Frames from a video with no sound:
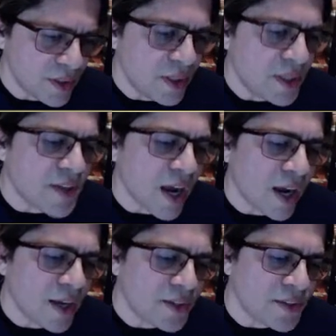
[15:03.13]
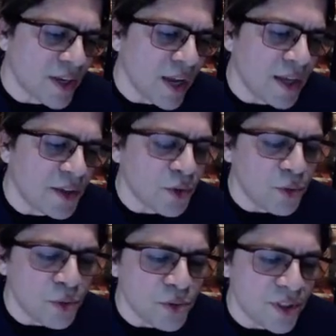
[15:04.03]
As they end
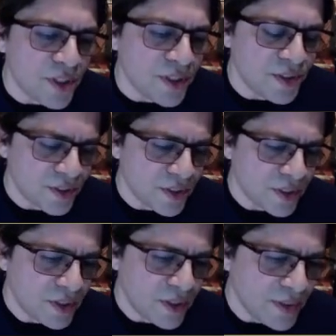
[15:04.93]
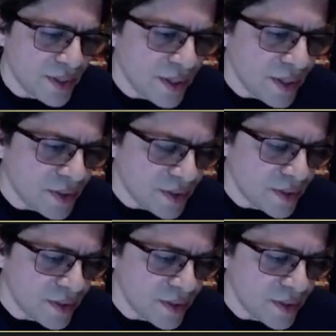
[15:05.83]
cruelties in the heat,